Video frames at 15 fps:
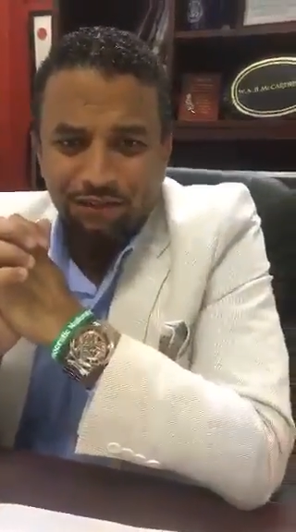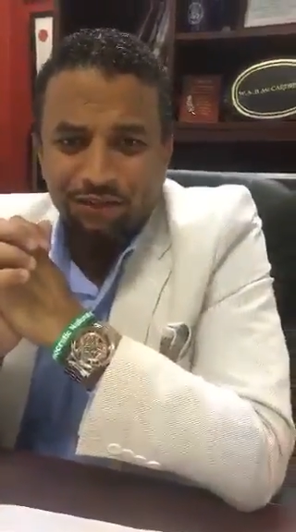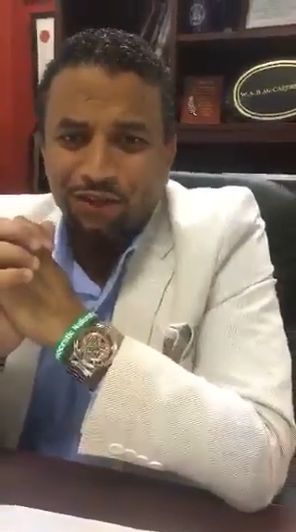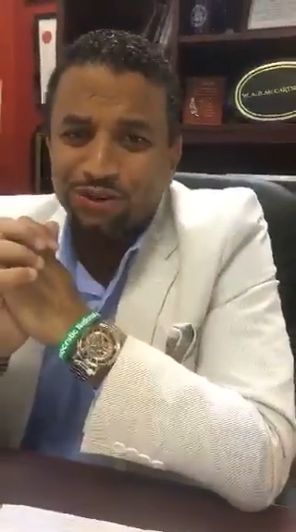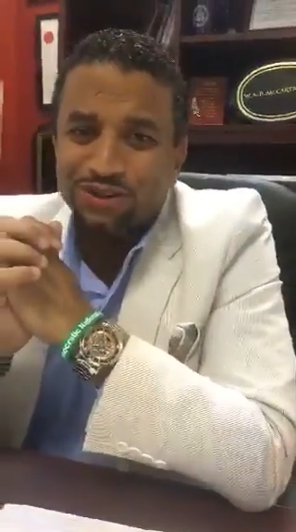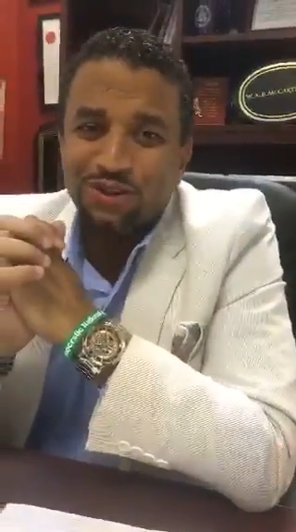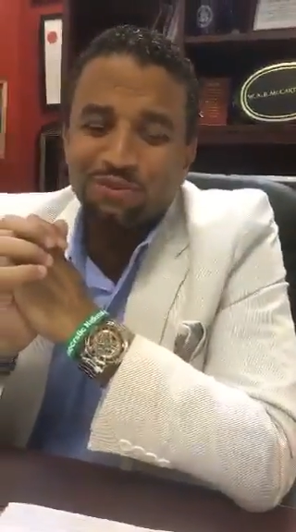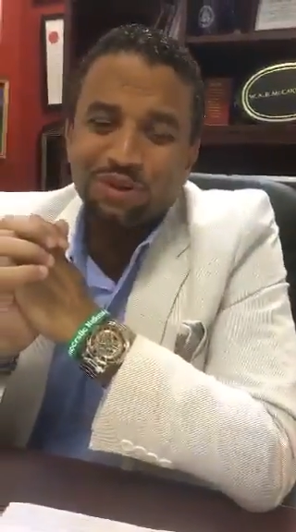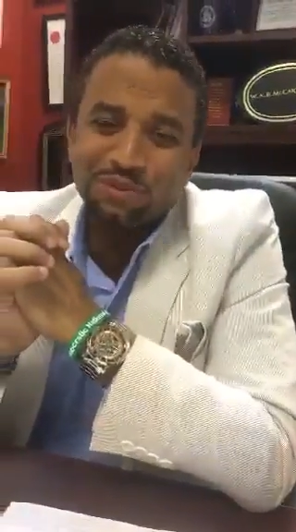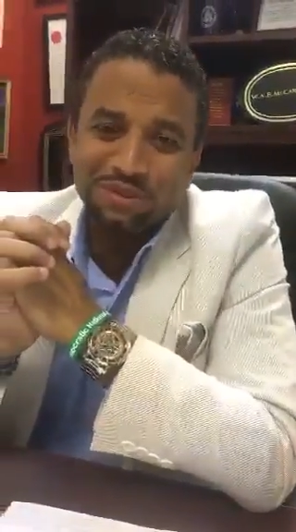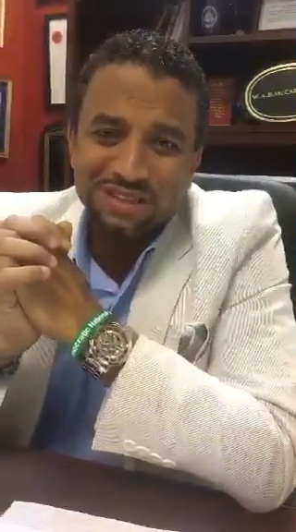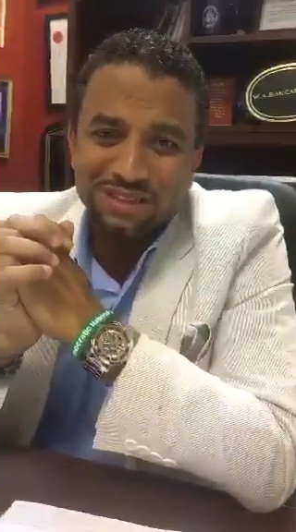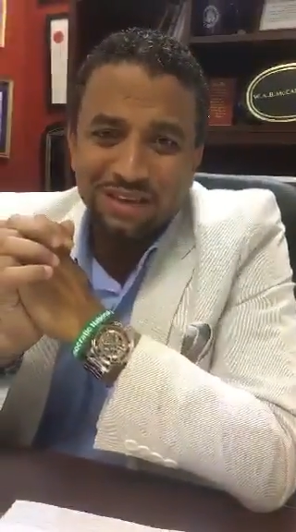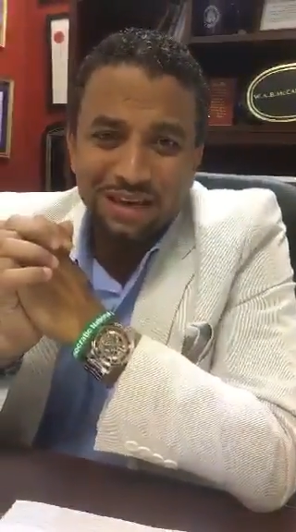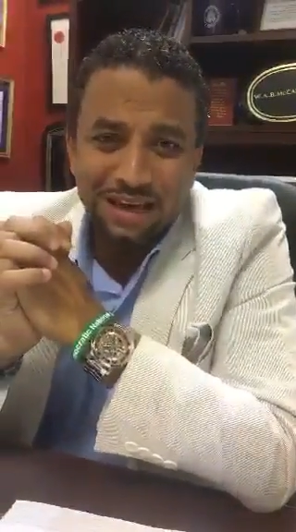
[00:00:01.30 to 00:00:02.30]
folks, don't be
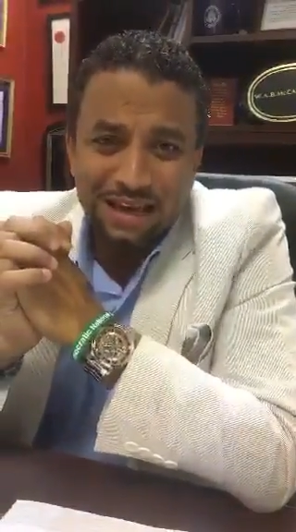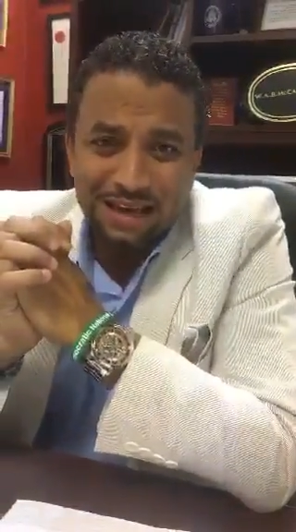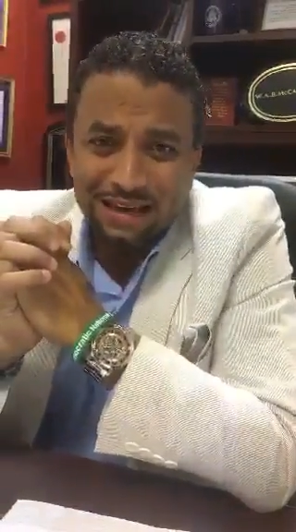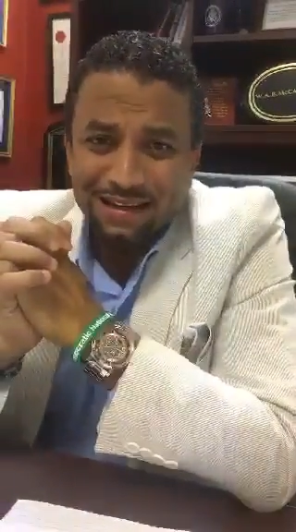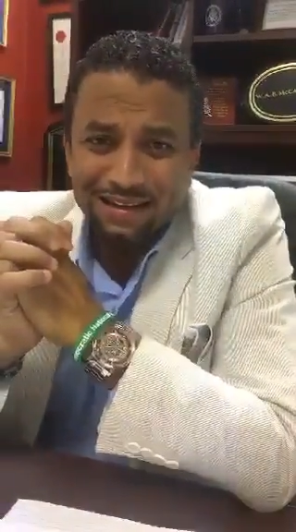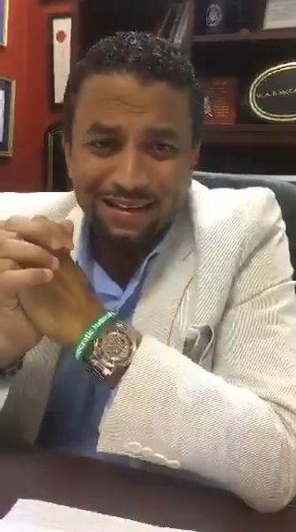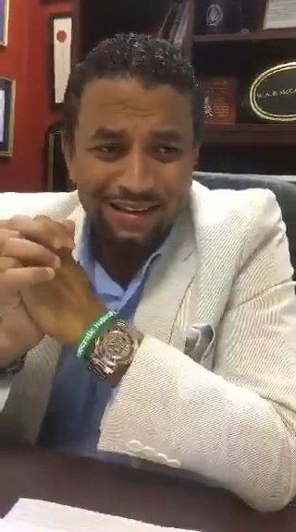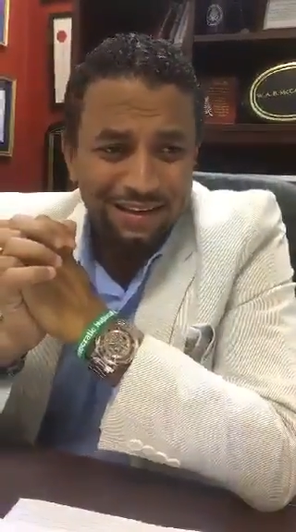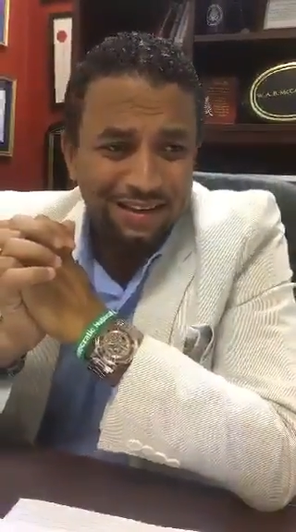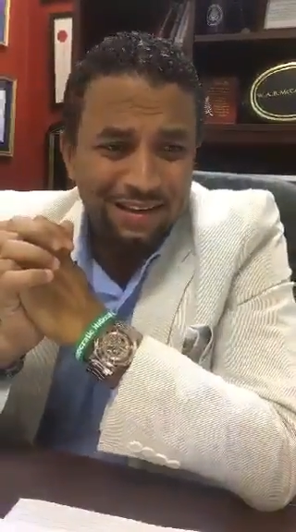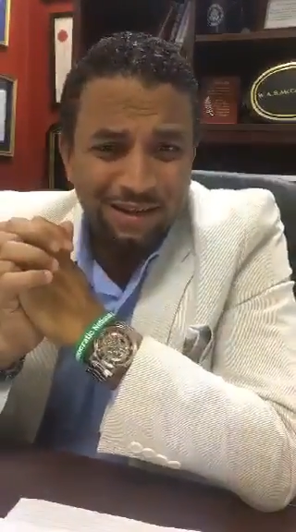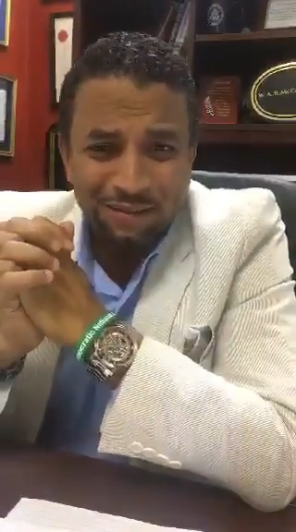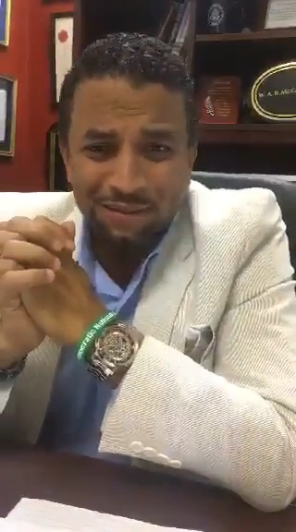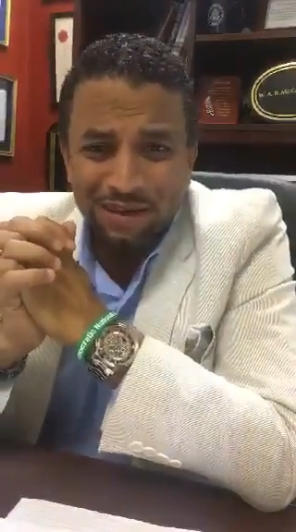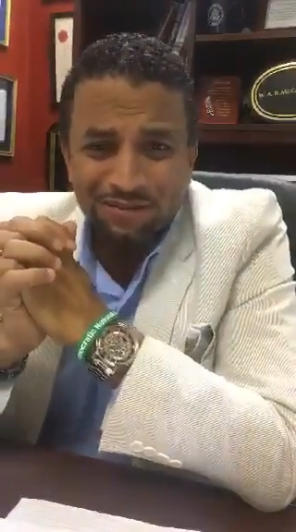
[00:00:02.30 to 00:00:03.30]
misled.
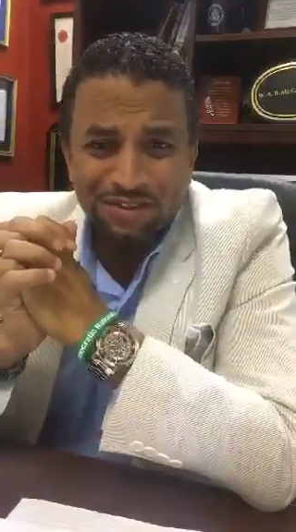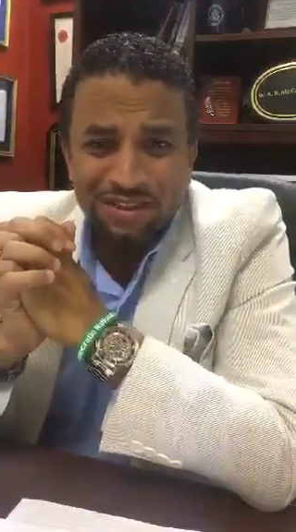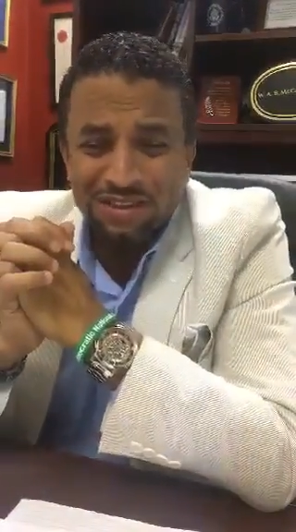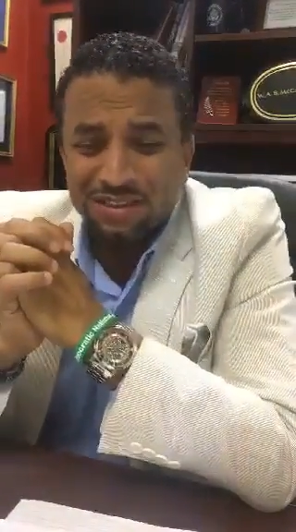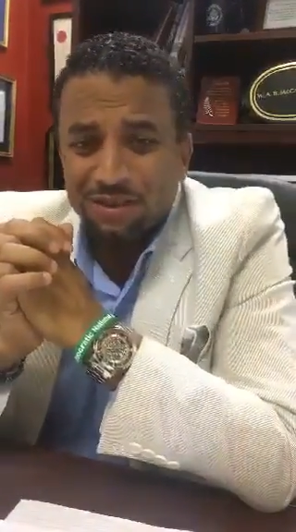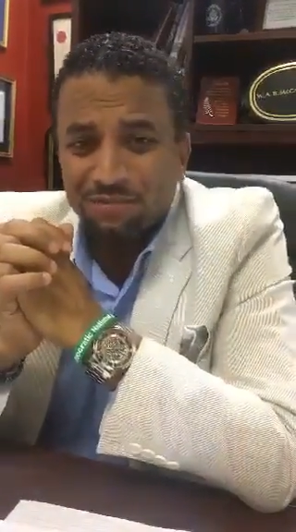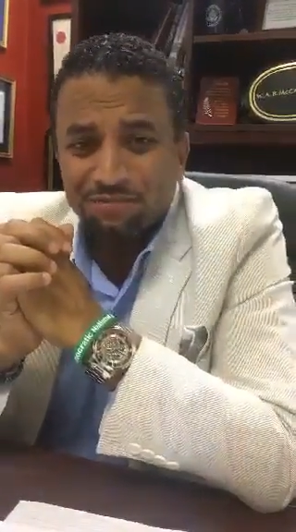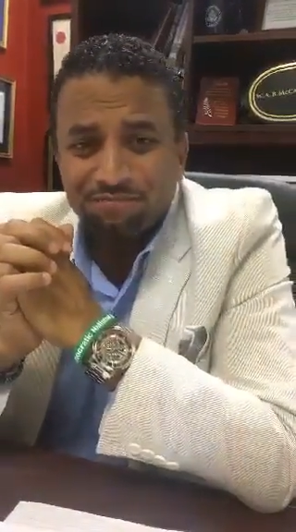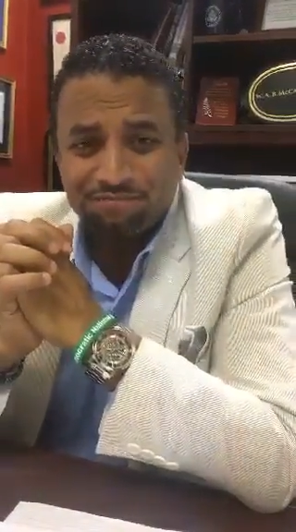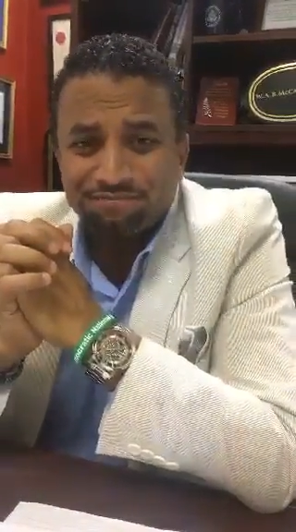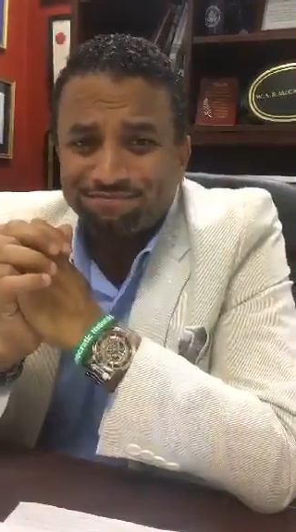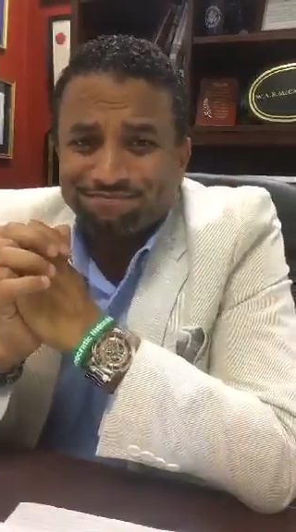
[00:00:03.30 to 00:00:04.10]
Um, I've seen some